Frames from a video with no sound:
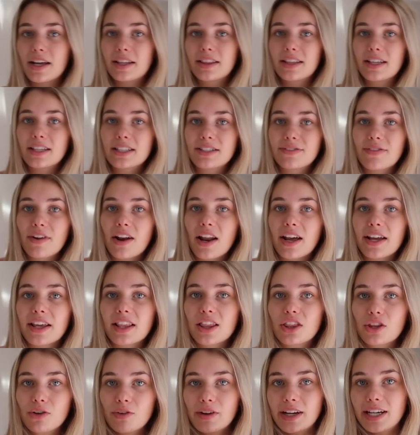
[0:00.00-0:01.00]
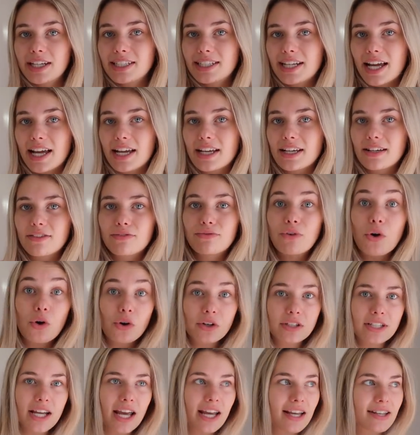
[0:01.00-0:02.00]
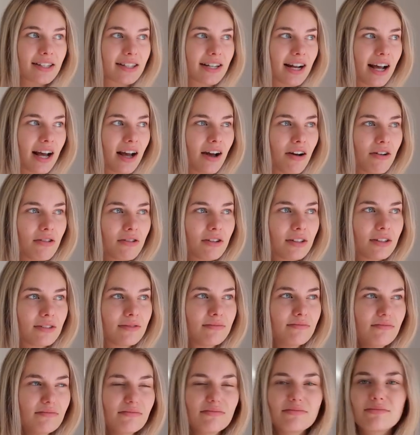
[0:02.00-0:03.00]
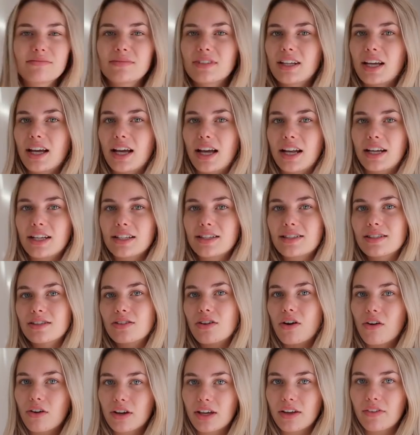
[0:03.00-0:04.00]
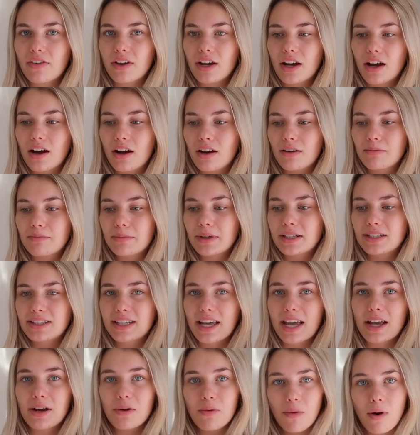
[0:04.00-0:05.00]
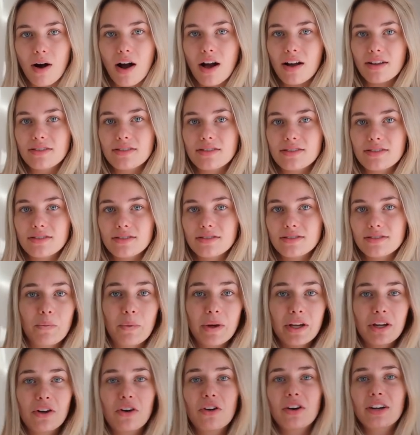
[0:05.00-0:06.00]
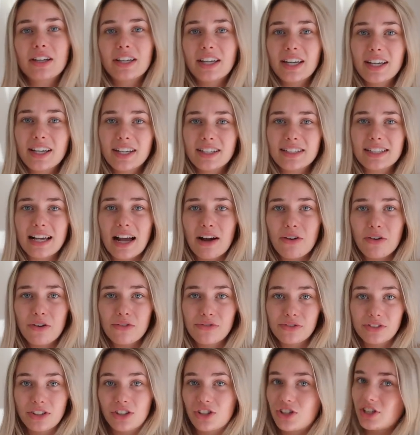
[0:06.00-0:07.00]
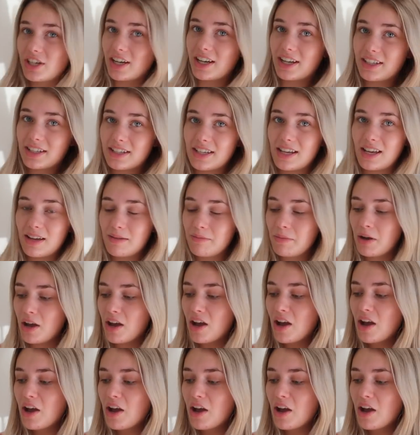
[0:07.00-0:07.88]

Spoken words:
like this for like 4 days now. And it's not giving up. Worse. We got kicked out of the cheer team